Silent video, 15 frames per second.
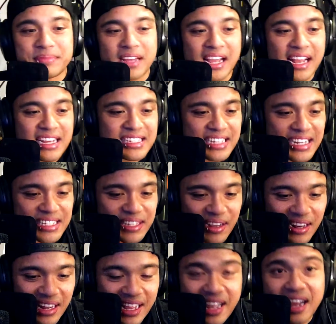I guess that's
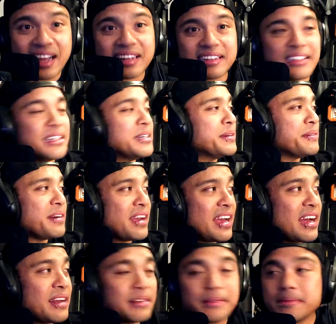all I got. But
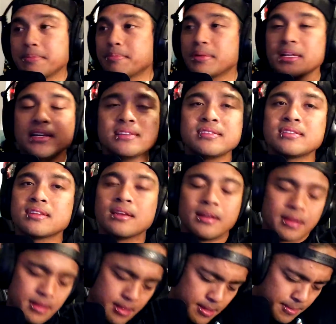yeah, please
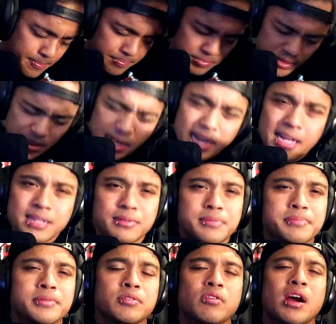like and
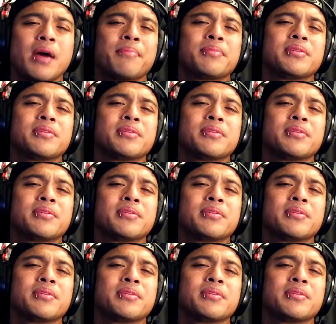subscribe